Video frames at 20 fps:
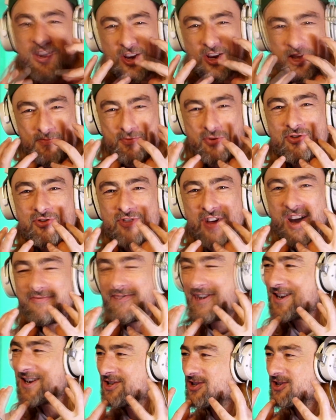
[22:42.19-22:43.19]
know, you pull
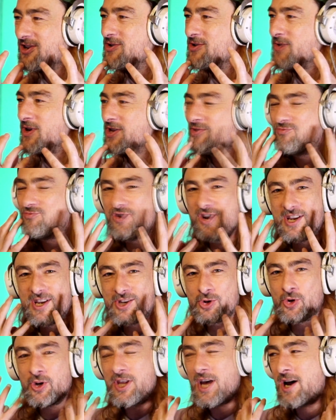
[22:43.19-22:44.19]
that face, don't you, when you're
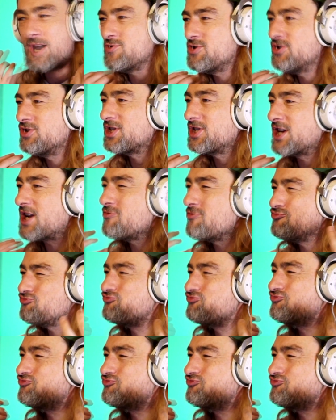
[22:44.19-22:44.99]
really enjoying that music?